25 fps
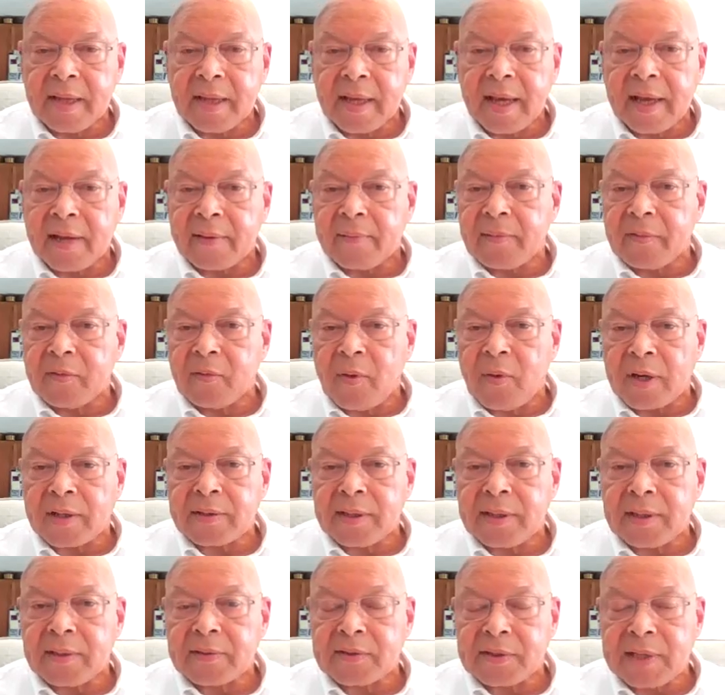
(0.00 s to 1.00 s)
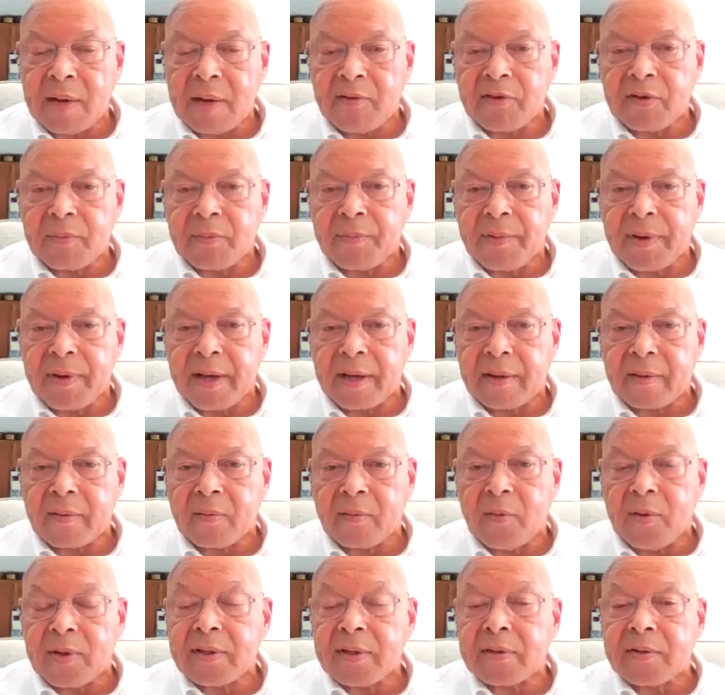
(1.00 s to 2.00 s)
at Watertown Savings Bank,
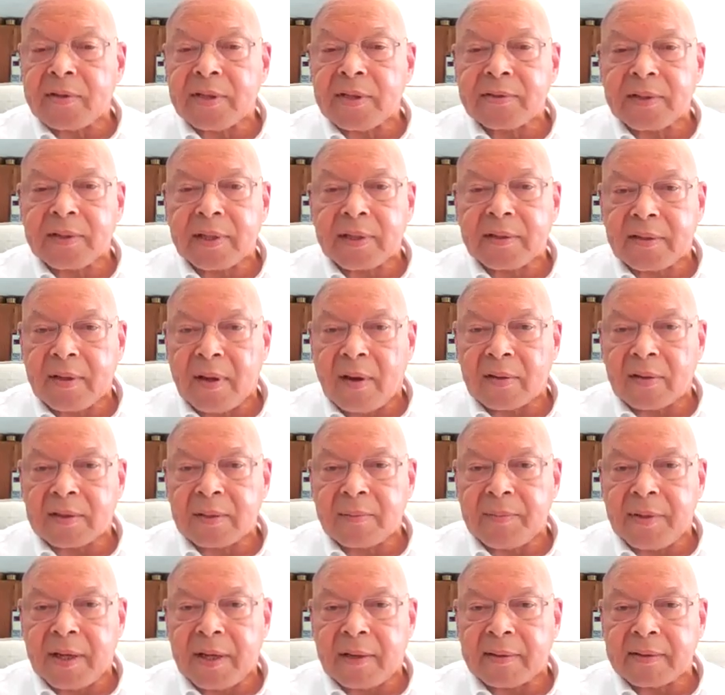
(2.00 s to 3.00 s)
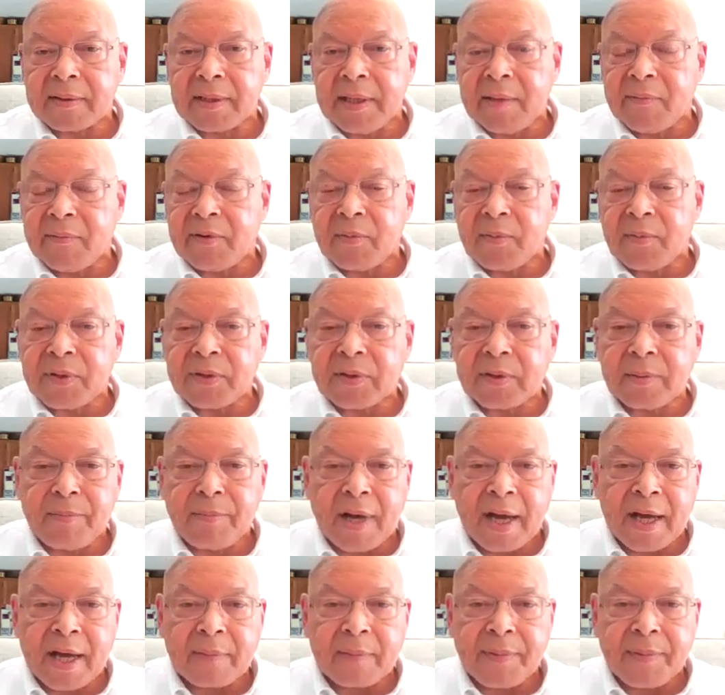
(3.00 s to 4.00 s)
one of the things they talked about, even with the
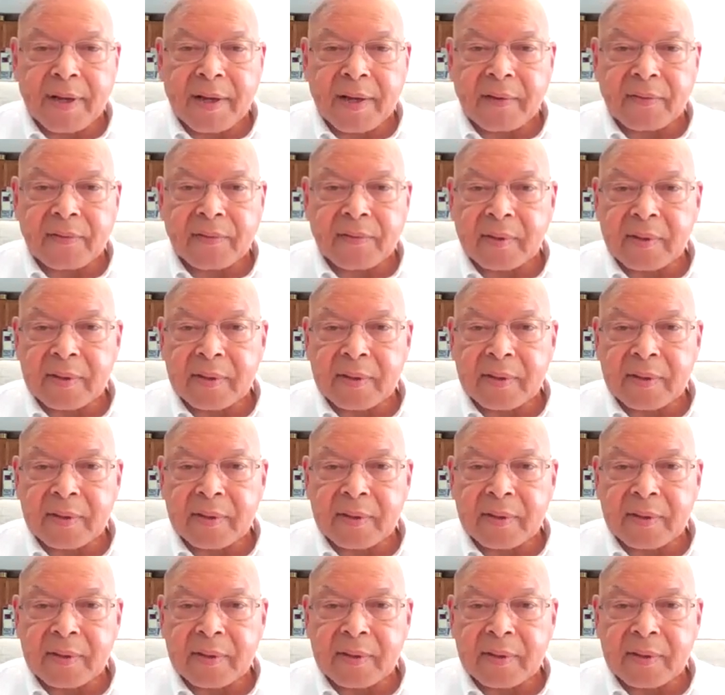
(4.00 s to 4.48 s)
bike path,